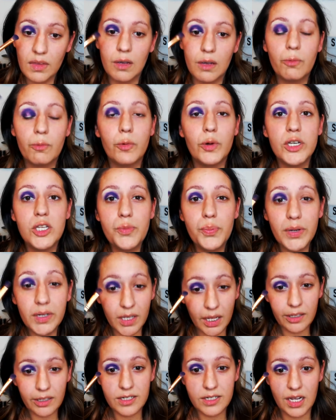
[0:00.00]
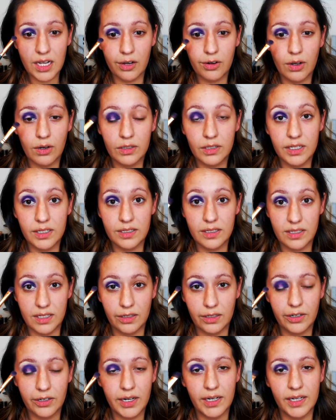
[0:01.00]
when you put color down on
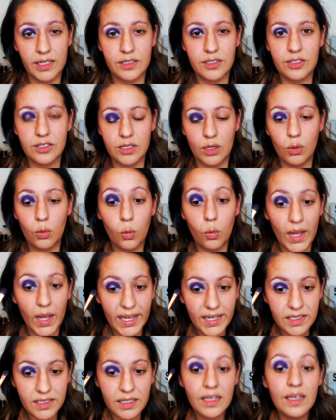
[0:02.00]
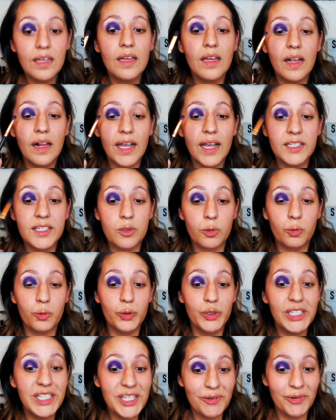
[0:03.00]
concealer and it's still wet, it's
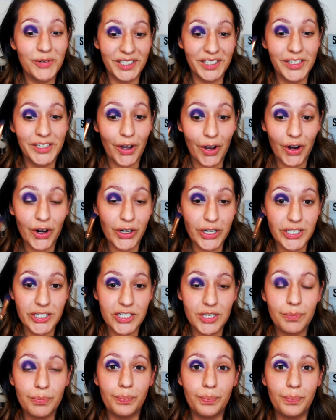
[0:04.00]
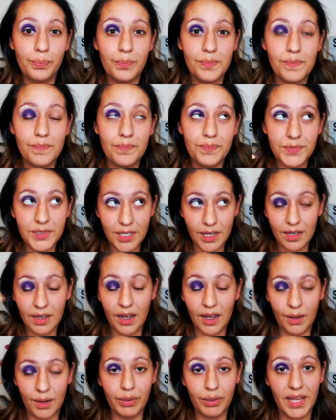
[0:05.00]
really, really hard to
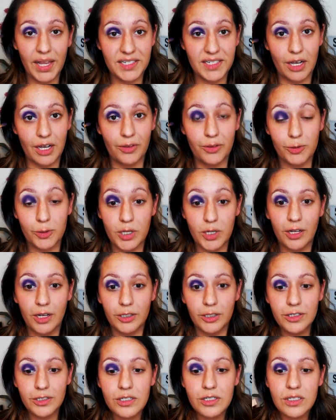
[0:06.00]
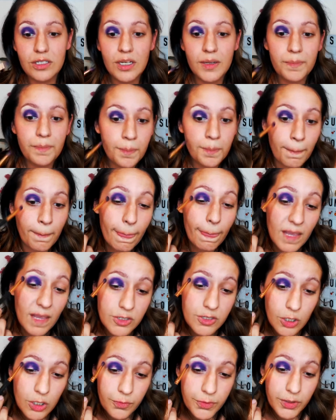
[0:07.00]
blend out those colors.
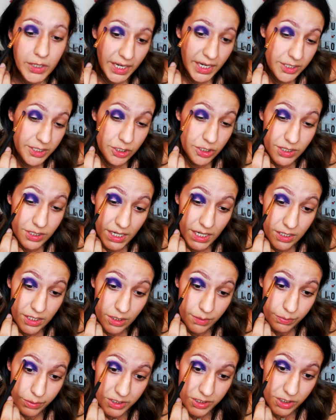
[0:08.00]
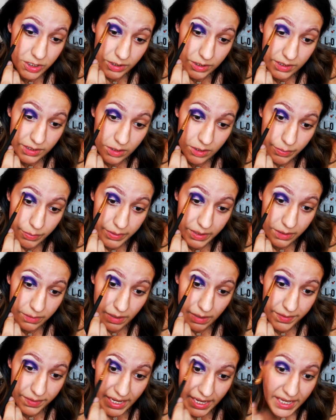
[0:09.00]
So if you kind of just take your brush a little bit
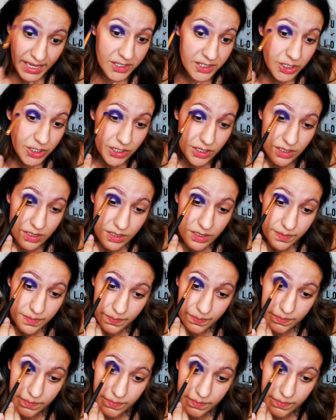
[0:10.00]
around the edges,